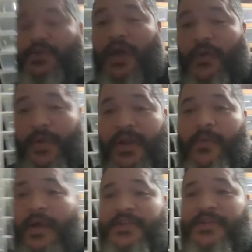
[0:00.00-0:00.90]
really
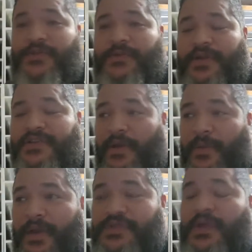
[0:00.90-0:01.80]
want to do because I
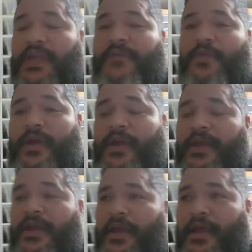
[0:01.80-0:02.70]
want to do a
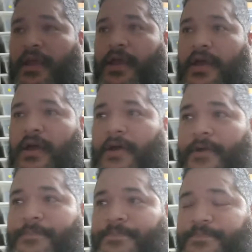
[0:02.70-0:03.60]
giveaway.
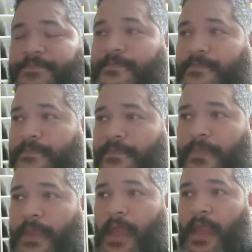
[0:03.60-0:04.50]
Um,
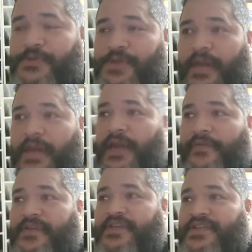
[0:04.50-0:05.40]
I'm trying to get
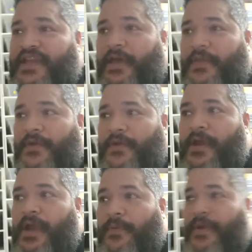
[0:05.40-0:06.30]
everything together.
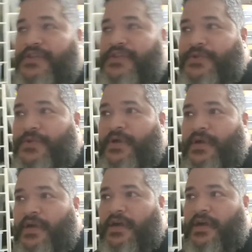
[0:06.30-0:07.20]
I want to do
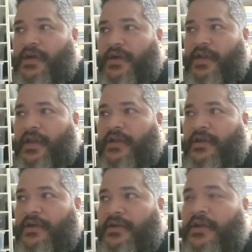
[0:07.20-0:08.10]
like
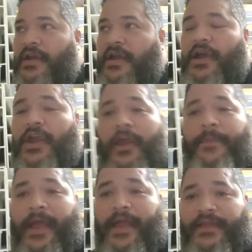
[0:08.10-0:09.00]
a care
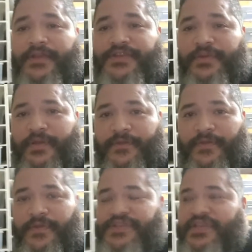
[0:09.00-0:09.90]
package, if
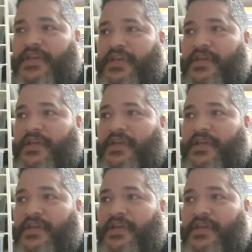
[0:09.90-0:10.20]
you would say.